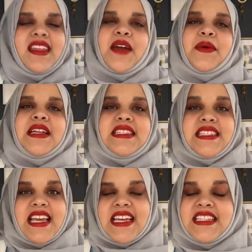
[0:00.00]
I wanted to
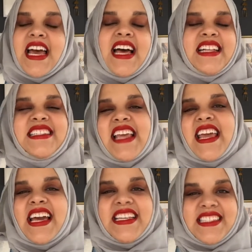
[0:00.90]
take
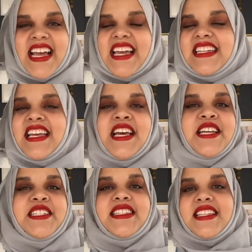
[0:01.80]
a second
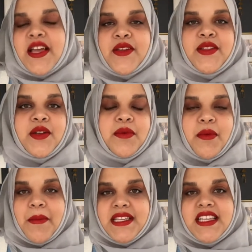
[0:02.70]
just to tell you a little bit
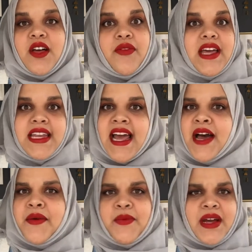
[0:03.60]
about myself and
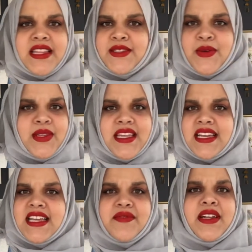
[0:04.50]
how and why this whole
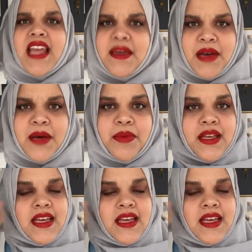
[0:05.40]
thing even came up.